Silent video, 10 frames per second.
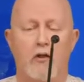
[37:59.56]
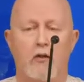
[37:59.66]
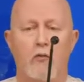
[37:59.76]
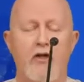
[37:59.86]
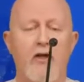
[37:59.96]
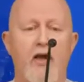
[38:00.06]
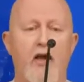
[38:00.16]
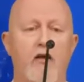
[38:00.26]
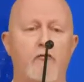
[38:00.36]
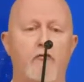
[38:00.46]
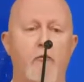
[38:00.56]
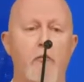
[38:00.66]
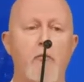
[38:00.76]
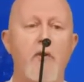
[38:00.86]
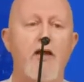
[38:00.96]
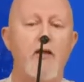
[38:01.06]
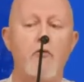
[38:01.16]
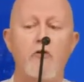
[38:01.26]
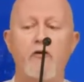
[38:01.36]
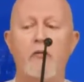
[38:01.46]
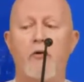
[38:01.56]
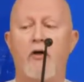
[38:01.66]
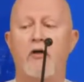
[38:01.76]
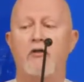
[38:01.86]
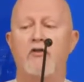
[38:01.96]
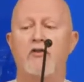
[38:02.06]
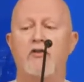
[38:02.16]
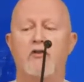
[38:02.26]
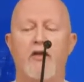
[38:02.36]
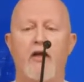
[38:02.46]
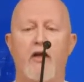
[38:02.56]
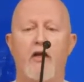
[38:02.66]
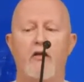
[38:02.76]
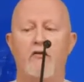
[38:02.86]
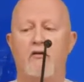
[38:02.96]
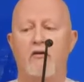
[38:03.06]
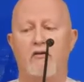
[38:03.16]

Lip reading: We have many moving parts, and